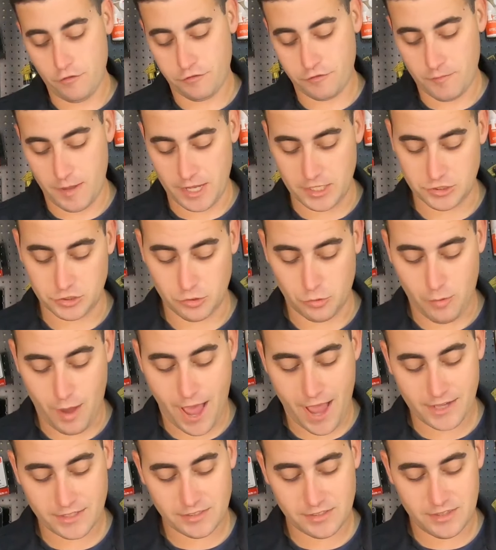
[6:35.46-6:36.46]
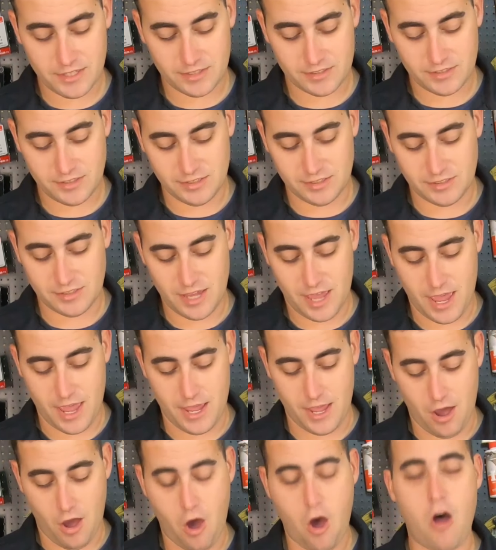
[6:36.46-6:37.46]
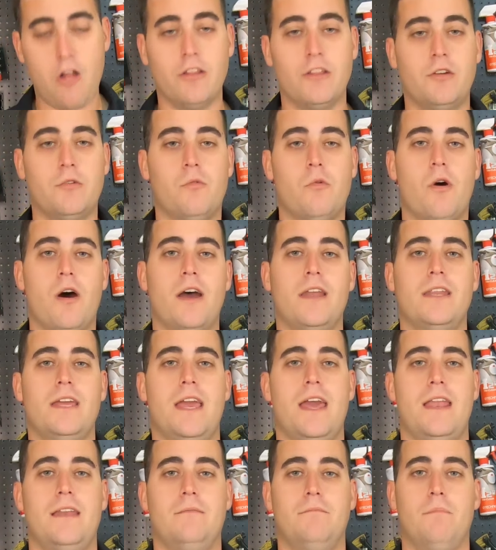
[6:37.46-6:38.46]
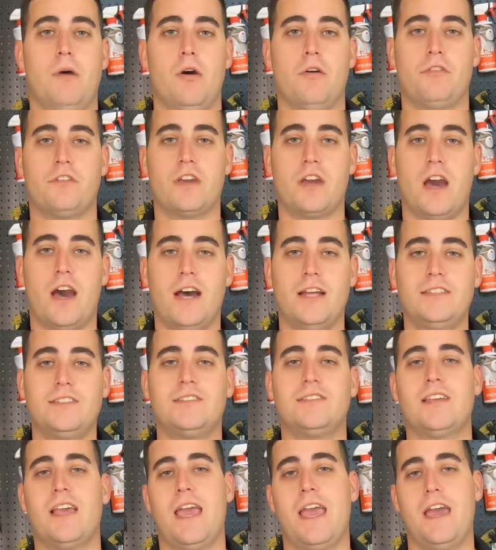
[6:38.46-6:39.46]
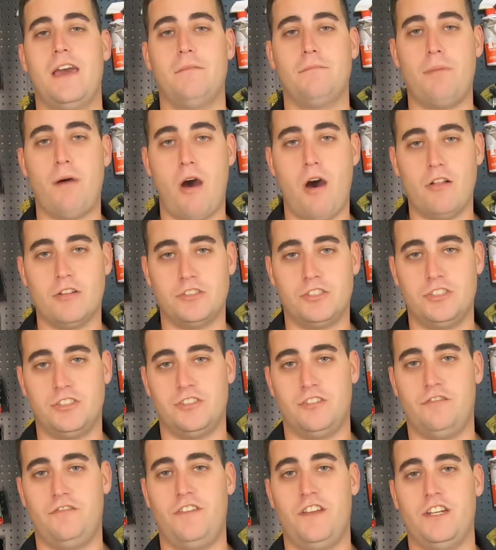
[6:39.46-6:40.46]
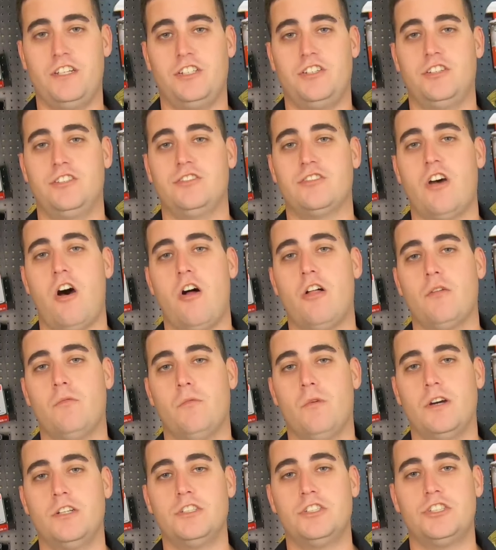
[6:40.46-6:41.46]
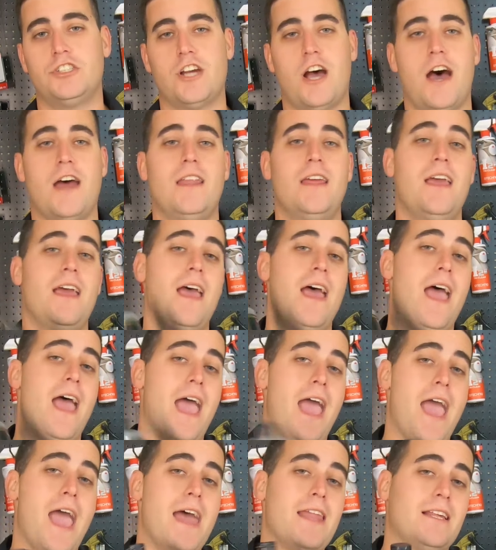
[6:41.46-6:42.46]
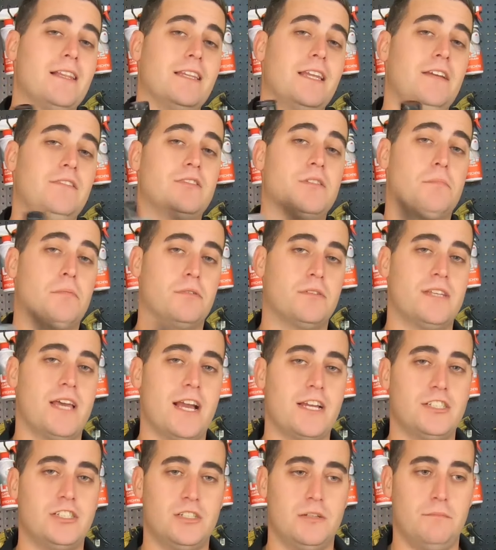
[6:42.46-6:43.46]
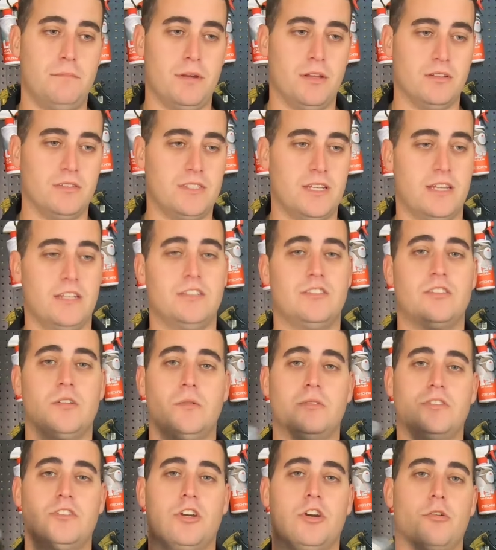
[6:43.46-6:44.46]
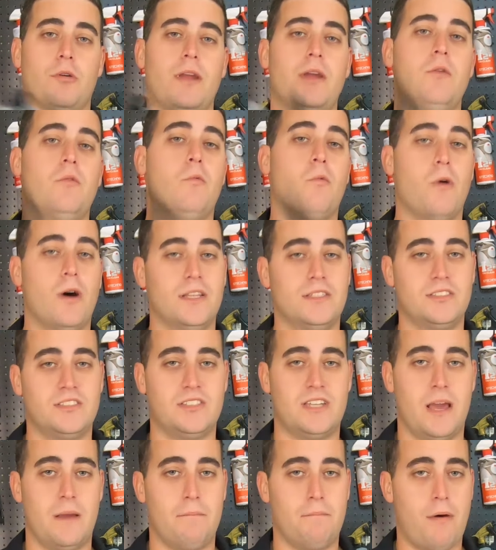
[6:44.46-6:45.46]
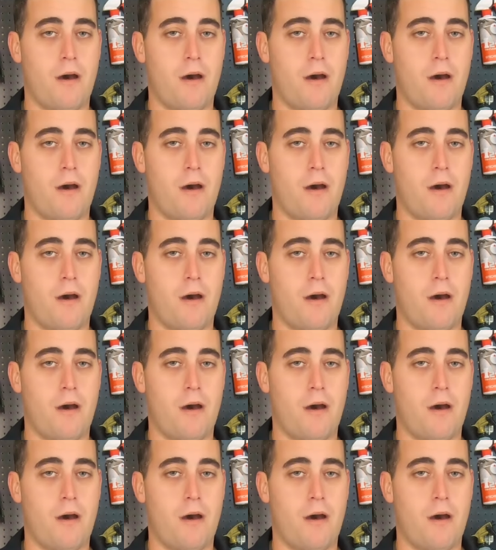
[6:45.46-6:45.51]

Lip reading: from Angel Wax. This is a all-in-one. It both cuts and polishes and finishes all in one shot, and it leaves a protection built in. So it's a great one-step